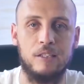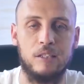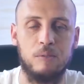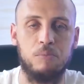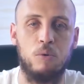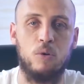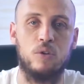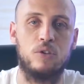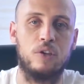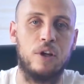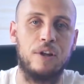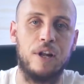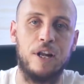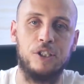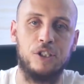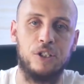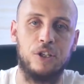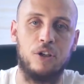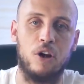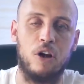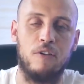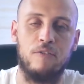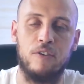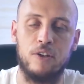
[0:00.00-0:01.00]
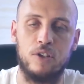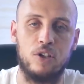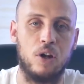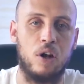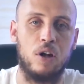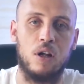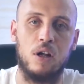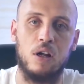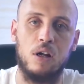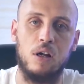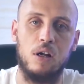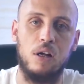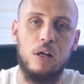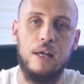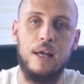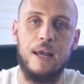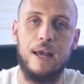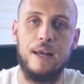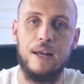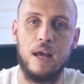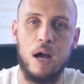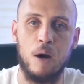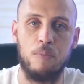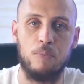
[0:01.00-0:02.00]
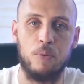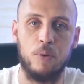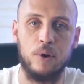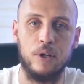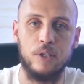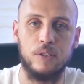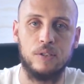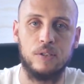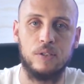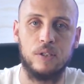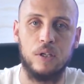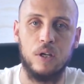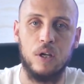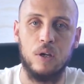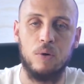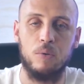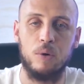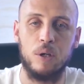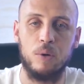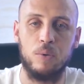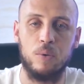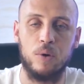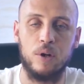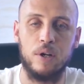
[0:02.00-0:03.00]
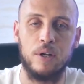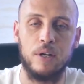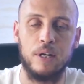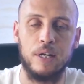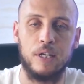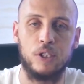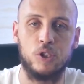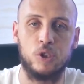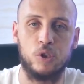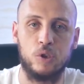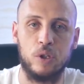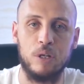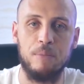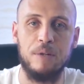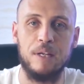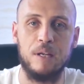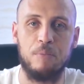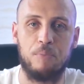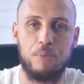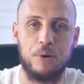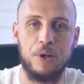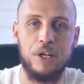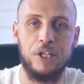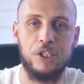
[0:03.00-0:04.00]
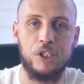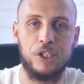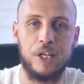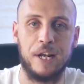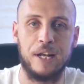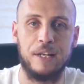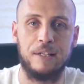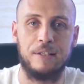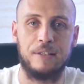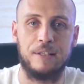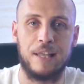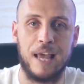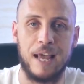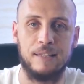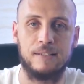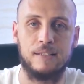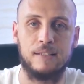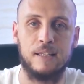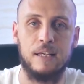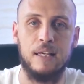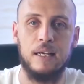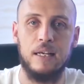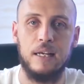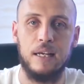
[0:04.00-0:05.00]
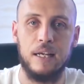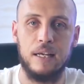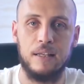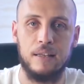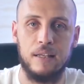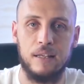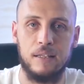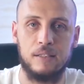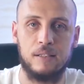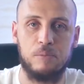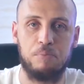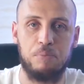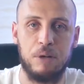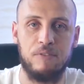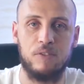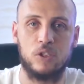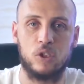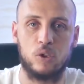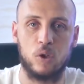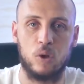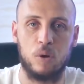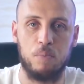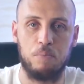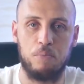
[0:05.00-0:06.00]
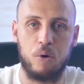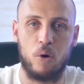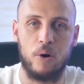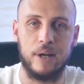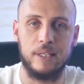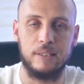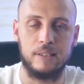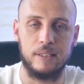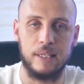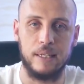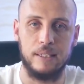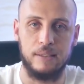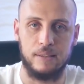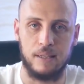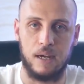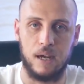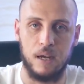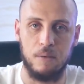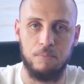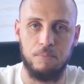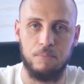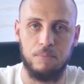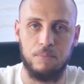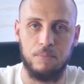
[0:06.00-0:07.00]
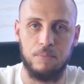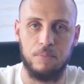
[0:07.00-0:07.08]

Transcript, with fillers: a small donation of a dollar and upwards, we would extremely appreciate that in this pivotal point in time.